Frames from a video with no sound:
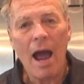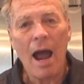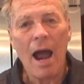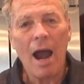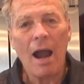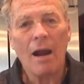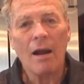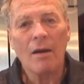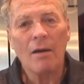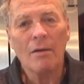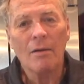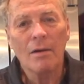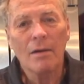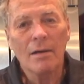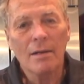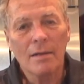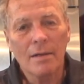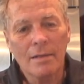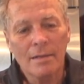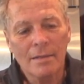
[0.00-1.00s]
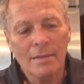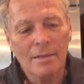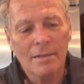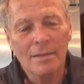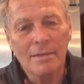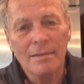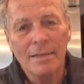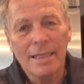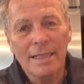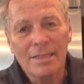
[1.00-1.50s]
our
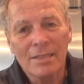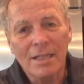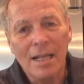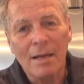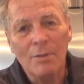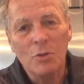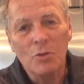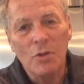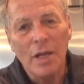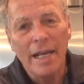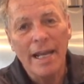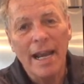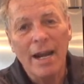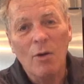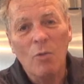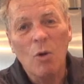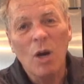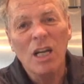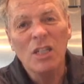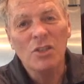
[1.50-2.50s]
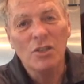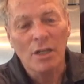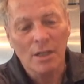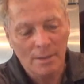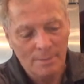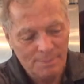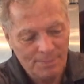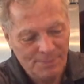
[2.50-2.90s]
list comes straight out of Russia.